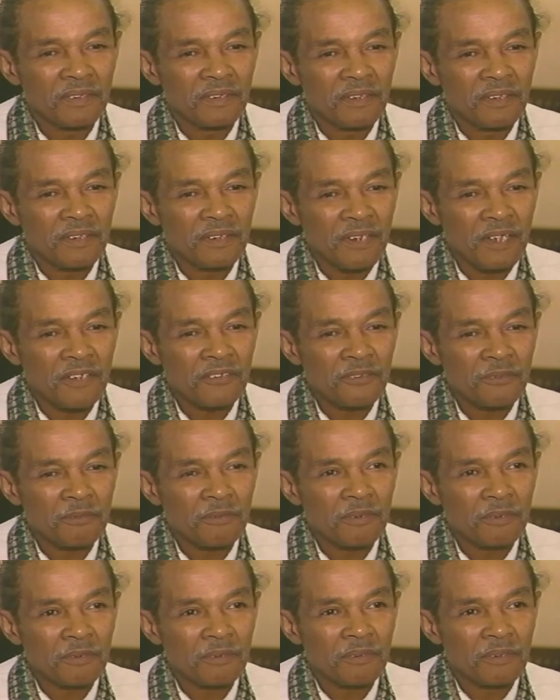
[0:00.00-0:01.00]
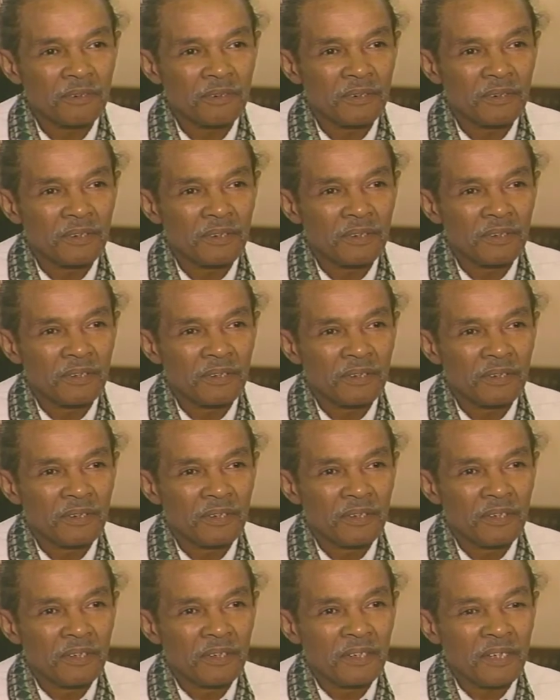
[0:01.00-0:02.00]
Was nice to work. Really out of it?
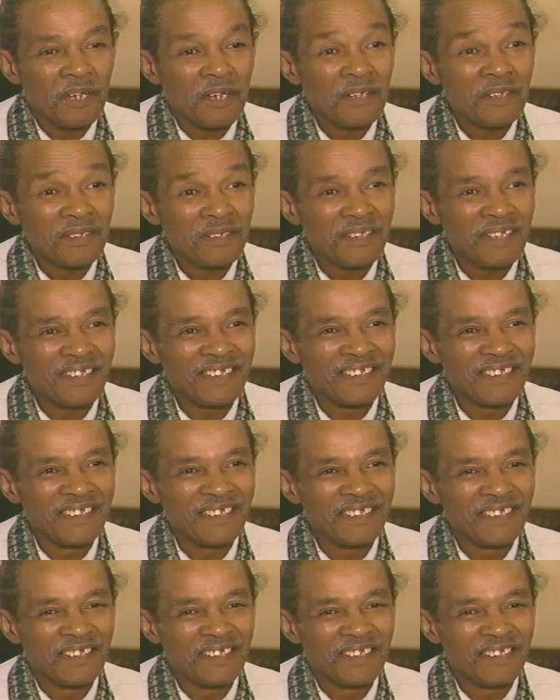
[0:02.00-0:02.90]
Huh? Was anybody